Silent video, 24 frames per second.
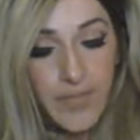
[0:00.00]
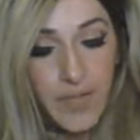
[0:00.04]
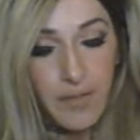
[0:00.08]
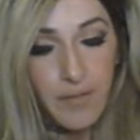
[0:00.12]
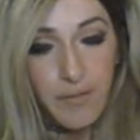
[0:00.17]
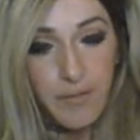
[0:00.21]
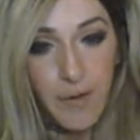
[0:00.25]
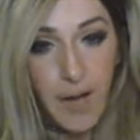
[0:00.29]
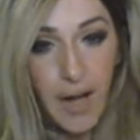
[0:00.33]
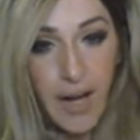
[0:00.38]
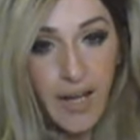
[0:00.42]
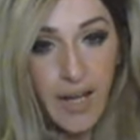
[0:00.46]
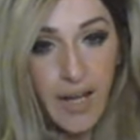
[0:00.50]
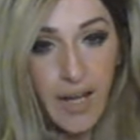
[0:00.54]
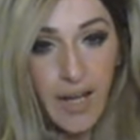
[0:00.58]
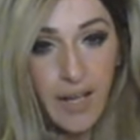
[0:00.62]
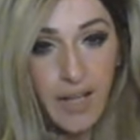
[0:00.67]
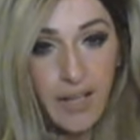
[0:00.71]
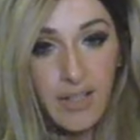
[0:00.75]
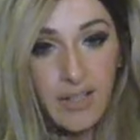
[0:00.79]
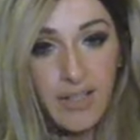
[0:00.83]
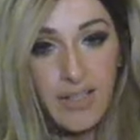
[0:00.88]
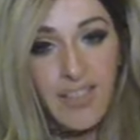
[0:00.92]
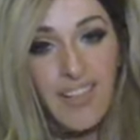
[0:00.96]
Friday
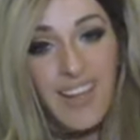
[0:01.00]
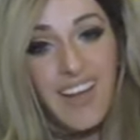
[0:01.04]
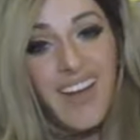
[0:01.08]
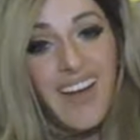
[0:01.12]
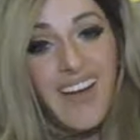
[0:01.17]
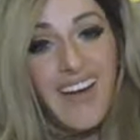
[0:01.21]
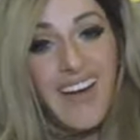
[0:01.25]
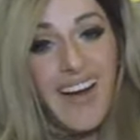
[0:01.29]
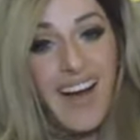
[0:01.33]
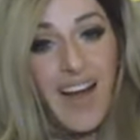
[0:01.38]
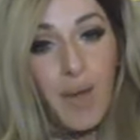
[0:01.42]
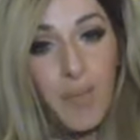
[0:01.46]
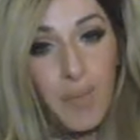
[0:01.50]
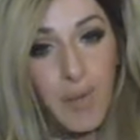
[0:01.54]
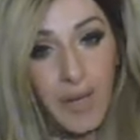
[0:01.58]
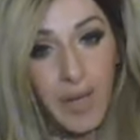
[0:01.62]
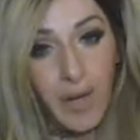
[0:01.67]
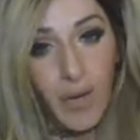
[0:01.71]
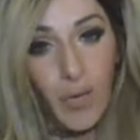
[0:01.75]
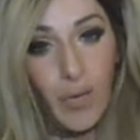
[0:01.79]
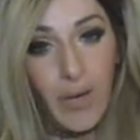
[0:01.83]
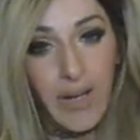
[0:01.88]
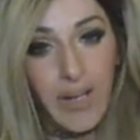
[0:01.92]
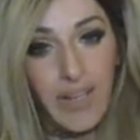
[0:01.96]
I pick a
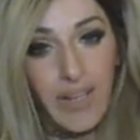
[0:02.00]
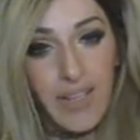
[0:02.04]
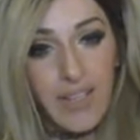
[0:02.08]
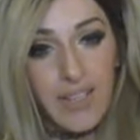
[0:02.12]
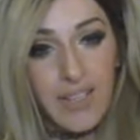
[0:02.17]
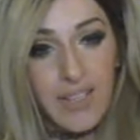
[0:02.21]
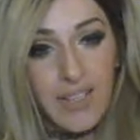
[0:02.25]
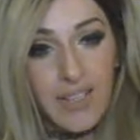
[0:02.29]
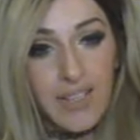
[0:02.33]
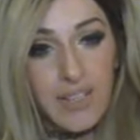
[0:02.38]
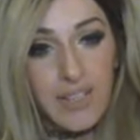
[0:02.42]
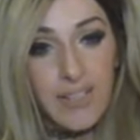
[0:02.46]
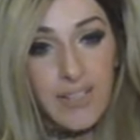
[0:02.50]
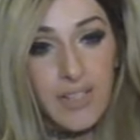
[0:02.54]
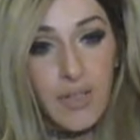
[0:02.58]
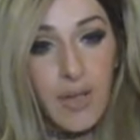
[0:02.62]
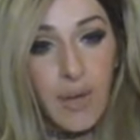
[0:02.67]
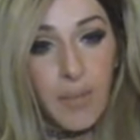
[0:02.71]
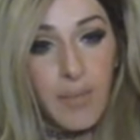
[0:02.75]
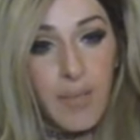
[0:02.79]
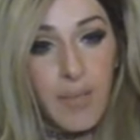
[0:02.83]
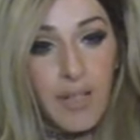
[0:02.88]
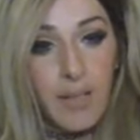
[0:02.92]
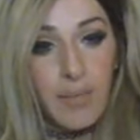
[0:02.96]
winner. So
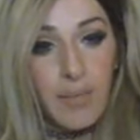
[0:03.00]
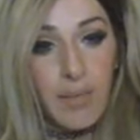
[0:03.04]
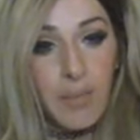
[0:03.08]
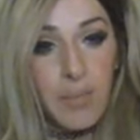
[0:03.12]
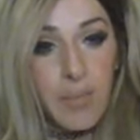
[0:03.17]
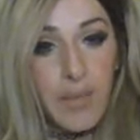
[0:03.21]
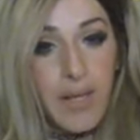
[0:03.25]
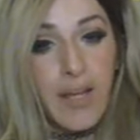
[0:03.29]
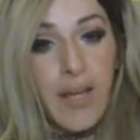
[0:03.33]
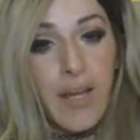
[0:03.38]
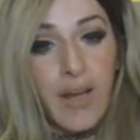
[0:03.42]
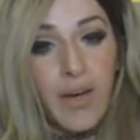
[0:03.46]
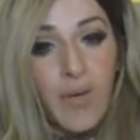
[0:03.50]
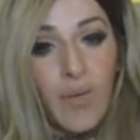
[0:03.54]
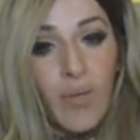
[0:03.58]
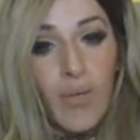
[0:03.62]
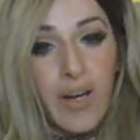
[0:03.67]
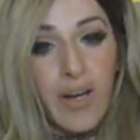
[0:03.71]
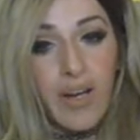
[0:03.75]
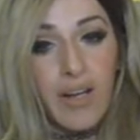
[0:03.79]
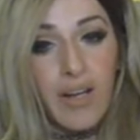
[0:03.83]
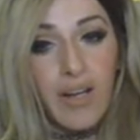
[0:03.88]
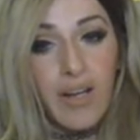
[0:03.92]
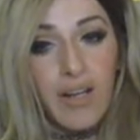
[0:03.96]
I'm going to be picking a
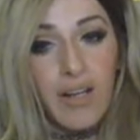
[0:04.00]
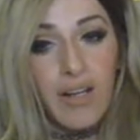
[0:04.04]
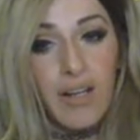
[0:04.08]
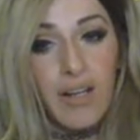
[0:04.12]
winner